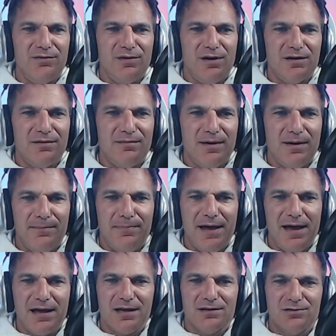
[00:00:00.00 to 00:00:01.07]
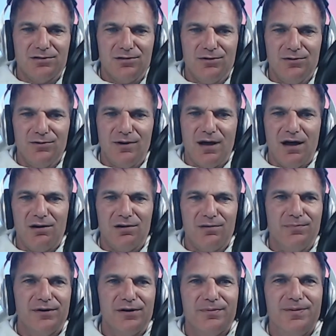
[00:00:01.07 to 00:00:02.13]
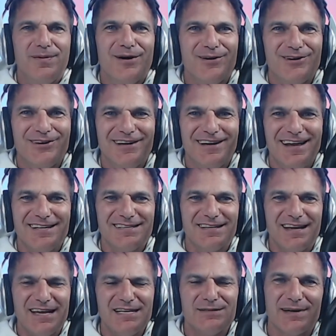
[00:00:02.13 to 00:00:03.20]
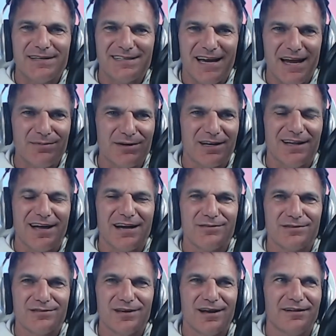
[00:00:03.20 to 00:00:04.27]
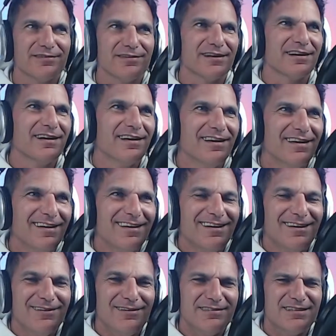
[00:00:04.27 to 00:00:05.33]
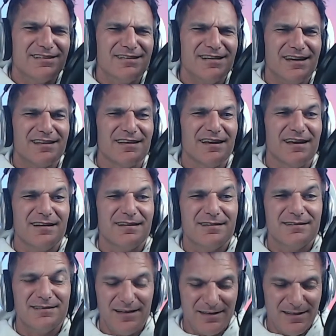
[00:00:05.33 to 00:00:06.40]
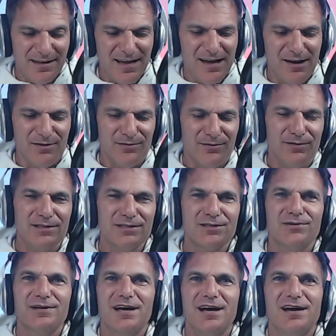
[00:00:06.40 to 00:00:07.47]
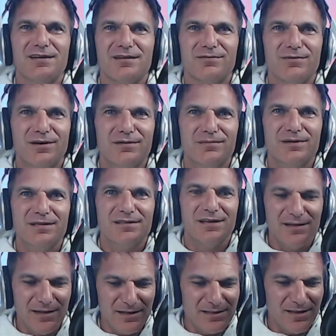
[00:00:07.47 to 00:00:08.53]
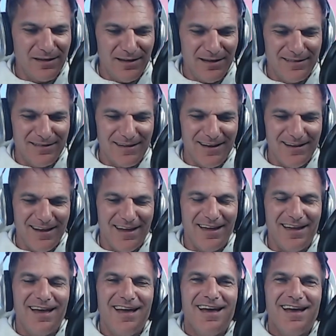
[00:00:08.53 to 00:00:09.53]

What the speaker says: Welcome back to Our Paramotor Nation. I guess my timer clock was off there. We'll have to check that. Check that out. What's going on? Welcome to Sunday.